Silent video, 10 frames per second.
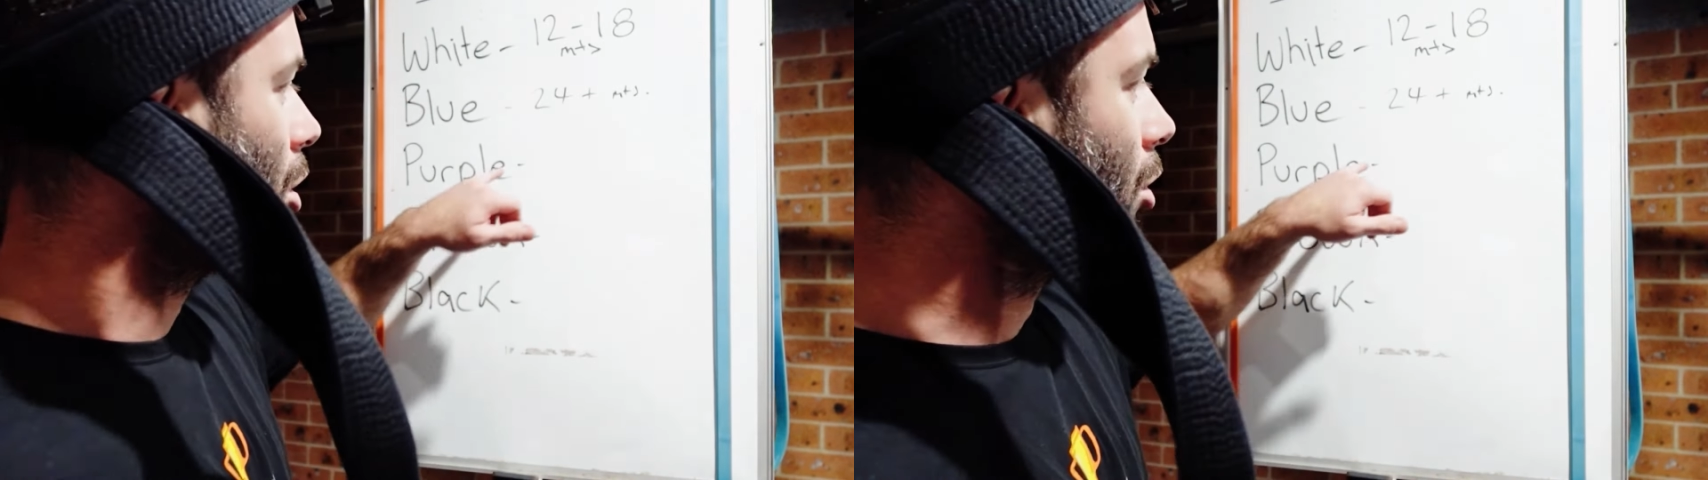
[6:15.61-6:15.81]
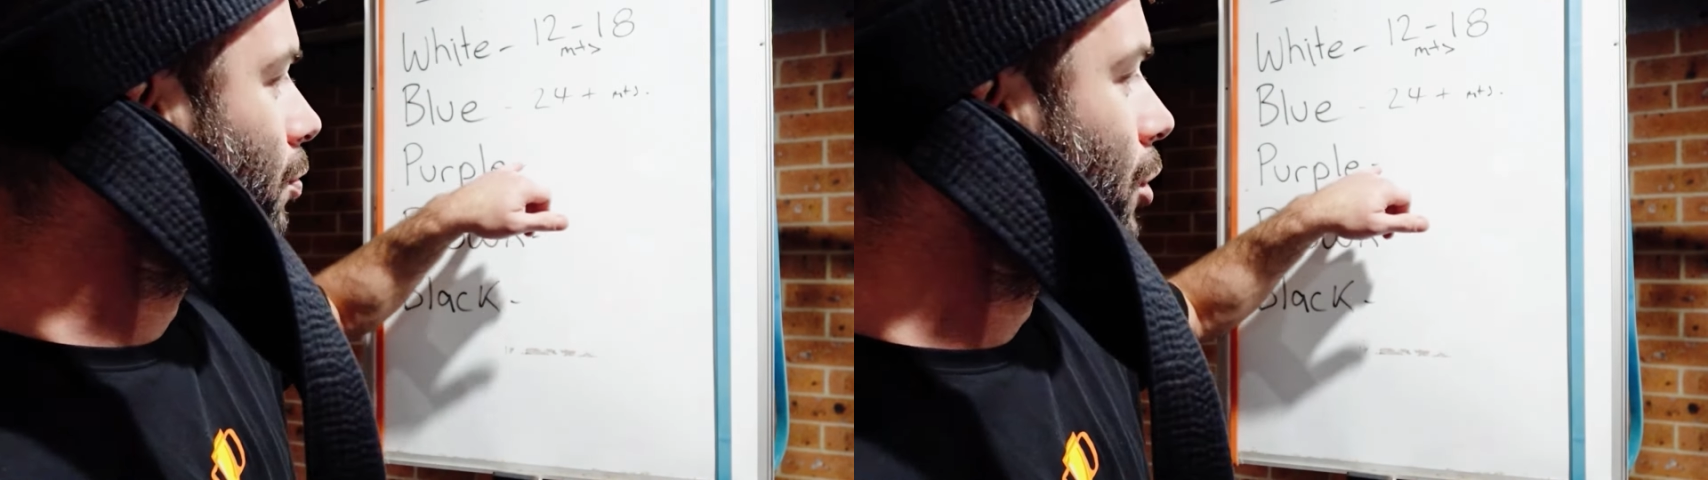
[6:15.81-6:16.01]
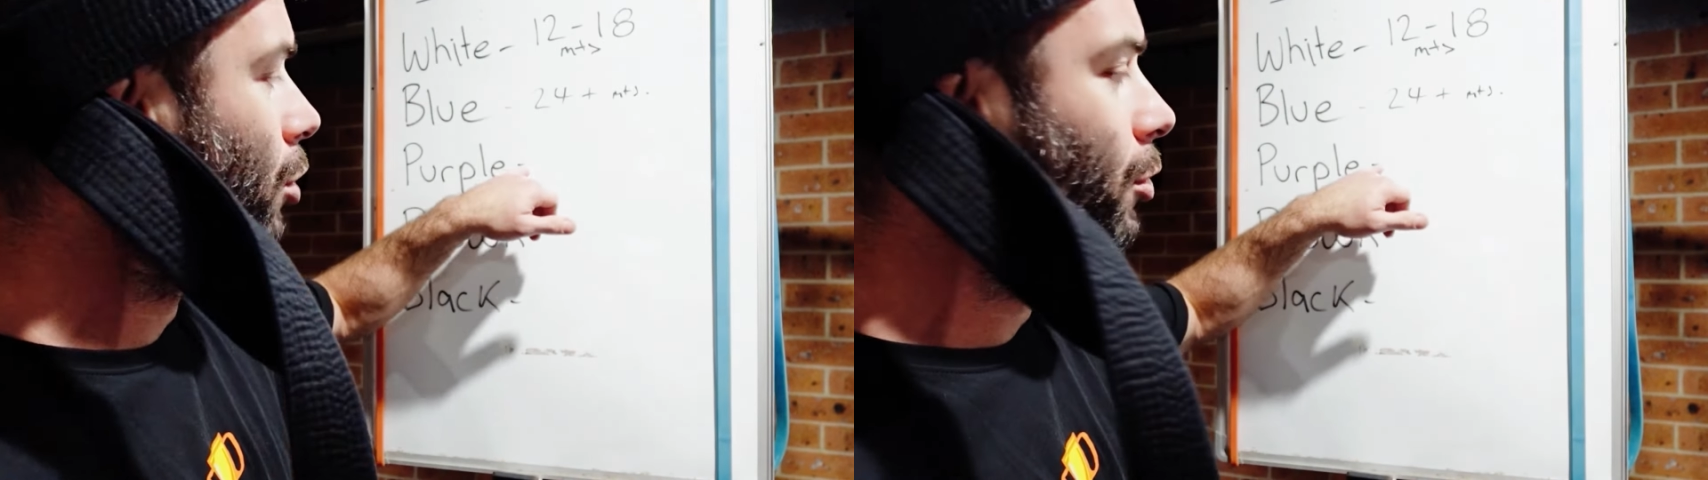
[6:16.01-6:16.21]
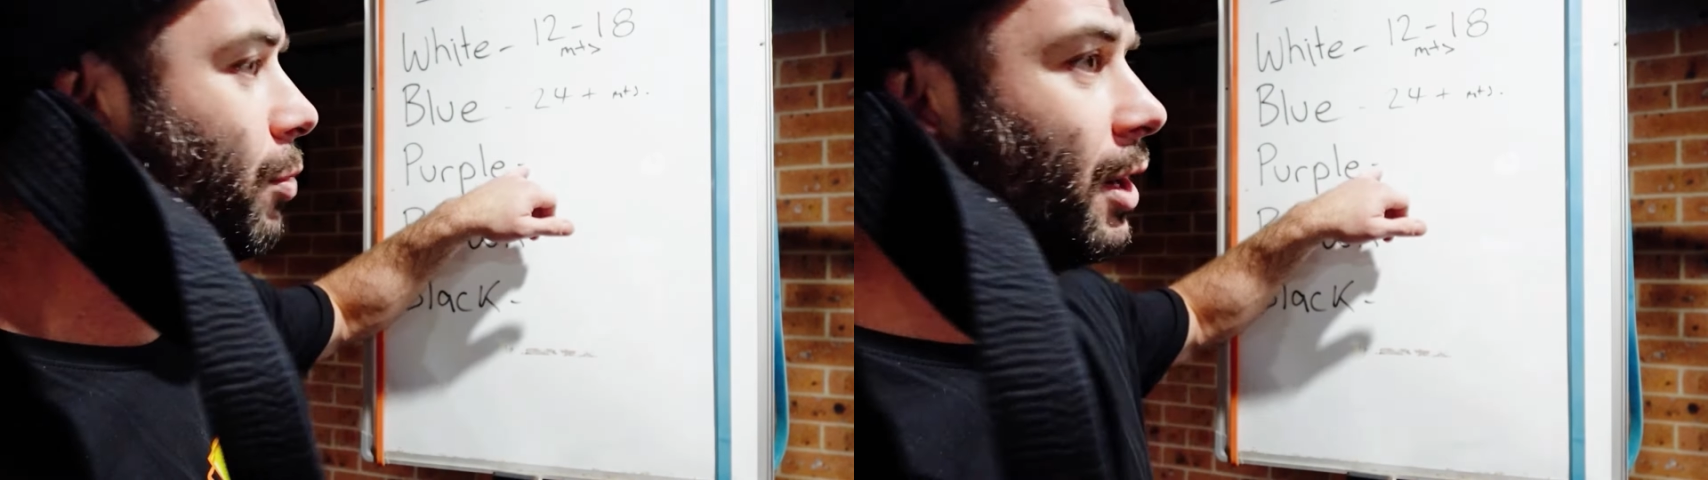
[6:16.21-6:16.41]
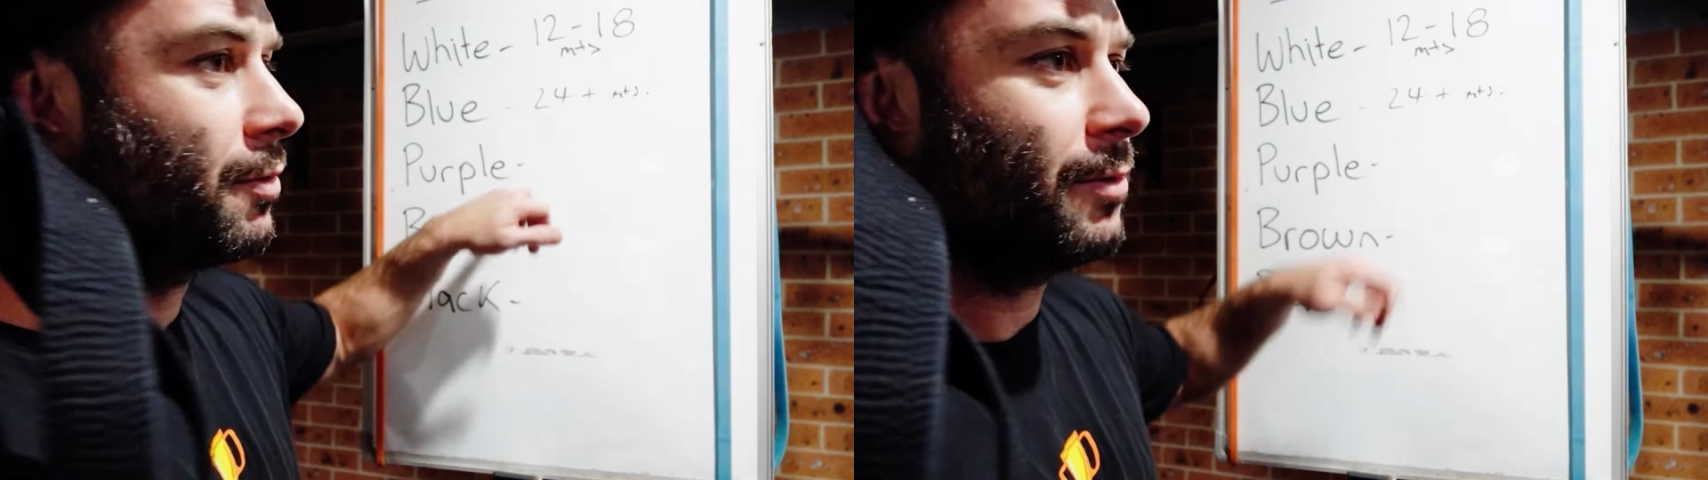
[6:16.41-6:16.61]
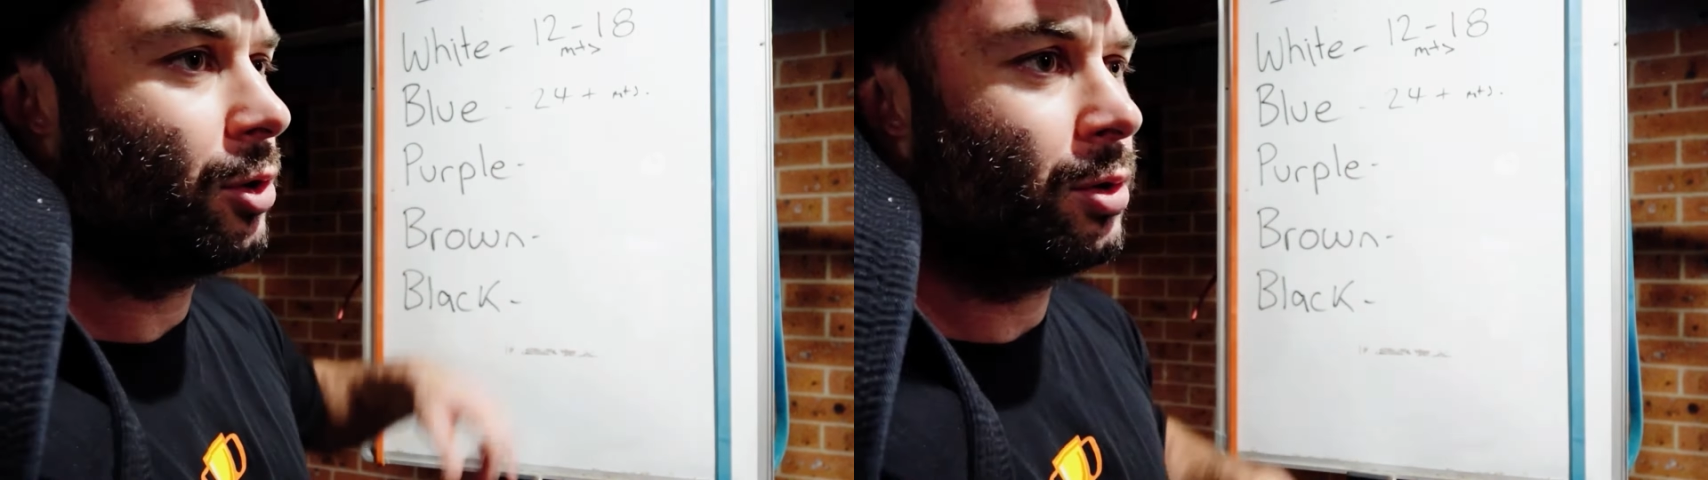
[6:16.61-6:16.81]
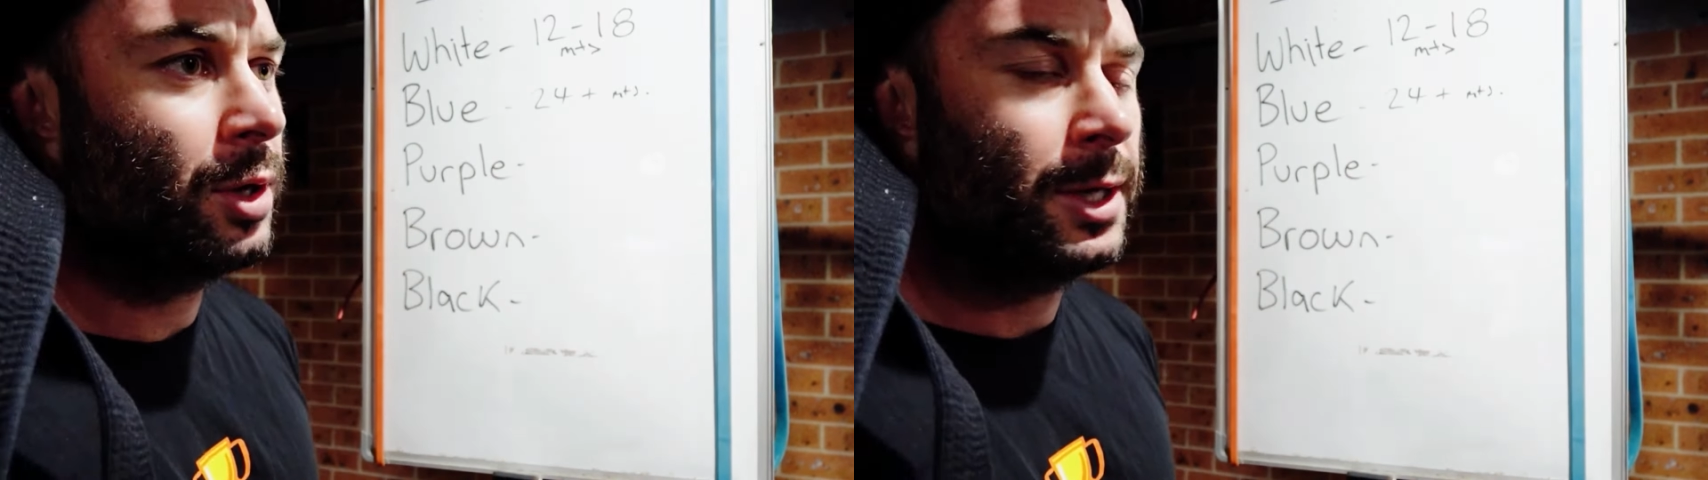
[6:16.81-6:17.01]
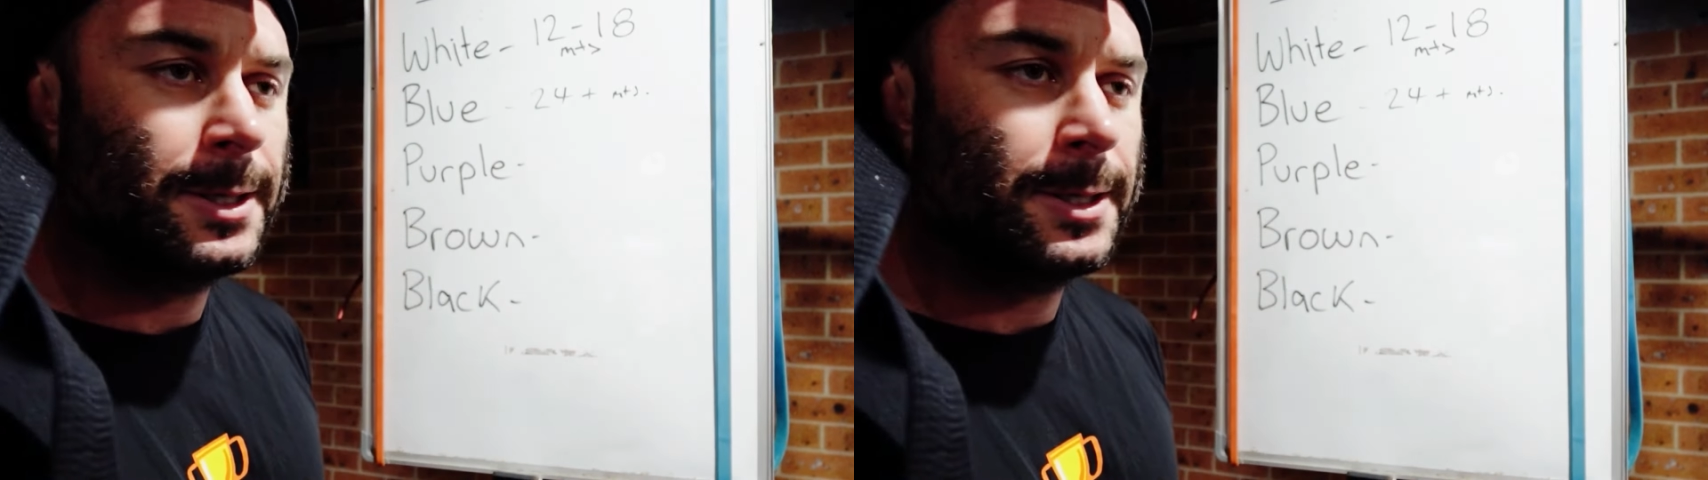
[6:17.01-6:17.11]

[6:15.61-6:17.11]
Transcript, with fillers: on purple belt for?